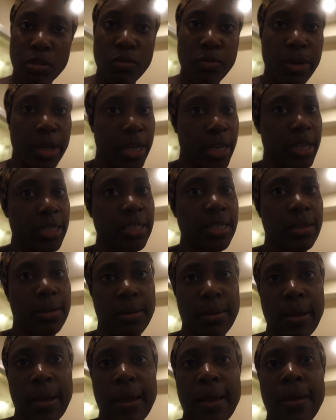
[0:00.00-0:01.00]
wigs and
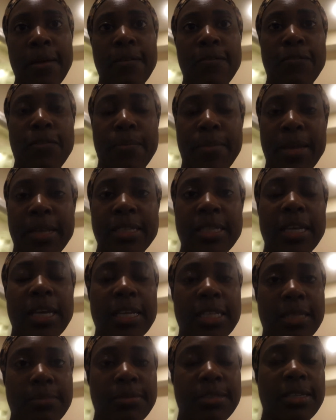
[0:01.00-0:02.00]
for me to get
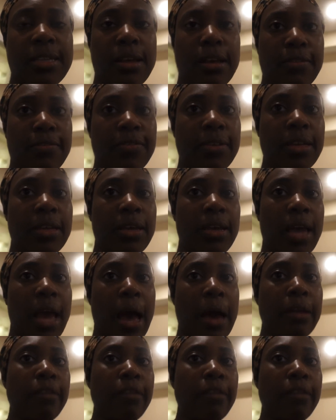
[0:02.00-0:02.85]
some stuff out